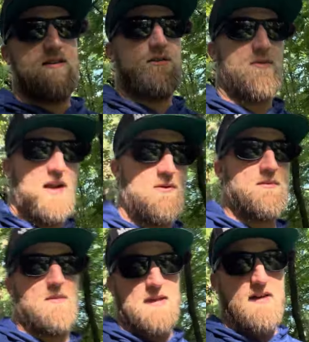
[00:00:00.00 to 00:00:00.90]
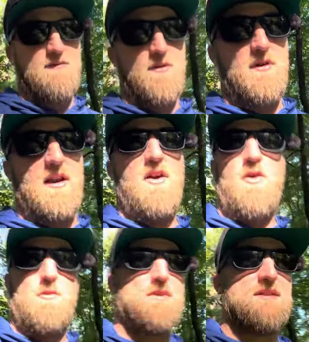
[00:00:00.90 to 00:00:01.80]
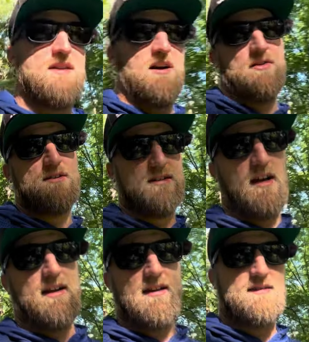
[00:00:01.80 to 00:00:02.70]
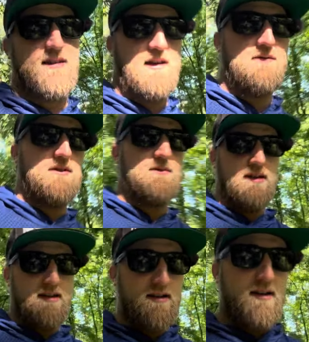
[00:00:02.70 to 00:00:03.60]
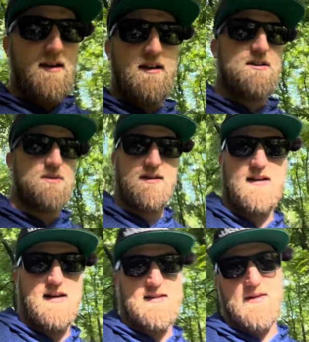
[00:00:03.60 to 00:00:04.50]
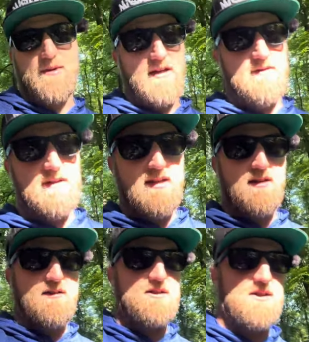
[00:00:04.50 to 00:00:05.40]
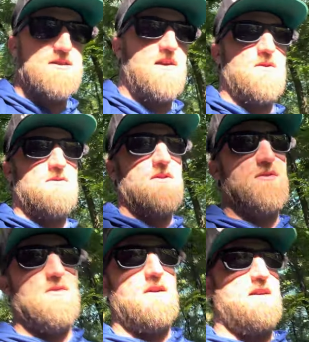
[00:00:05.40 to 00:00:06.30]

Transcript: when I rip up that floor, I hope that the other side doesn't have it, but it's really not that big of a deal. It's just I would rather do it